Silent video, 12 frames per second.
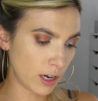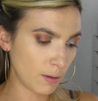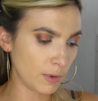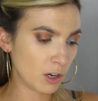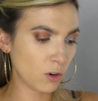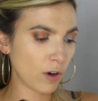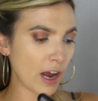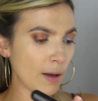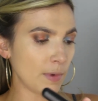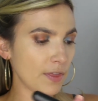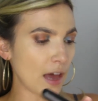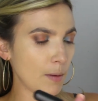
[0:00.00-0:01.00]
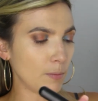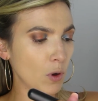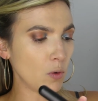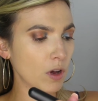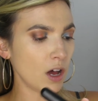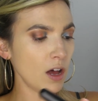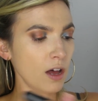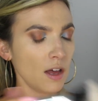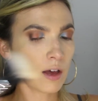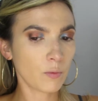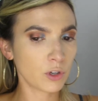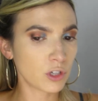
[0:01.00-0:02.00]
I'm gonna grab that mocha
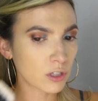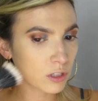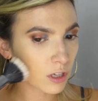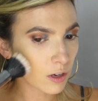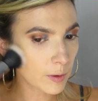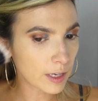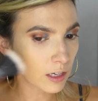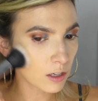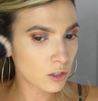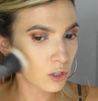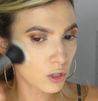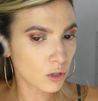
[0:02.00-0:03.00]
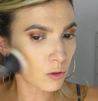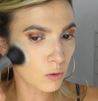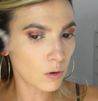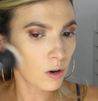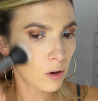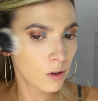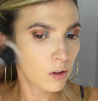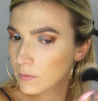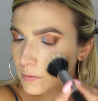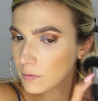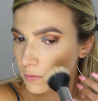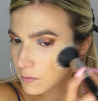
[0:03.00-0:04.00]
and we're just going to
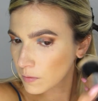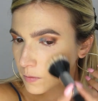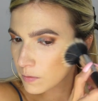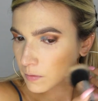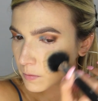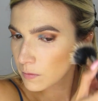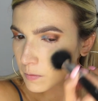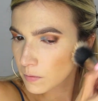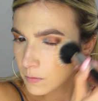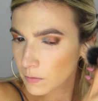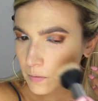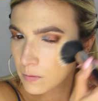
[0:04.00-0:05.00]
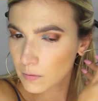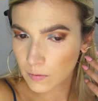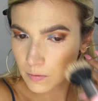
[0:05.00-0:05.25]
contour a little bit.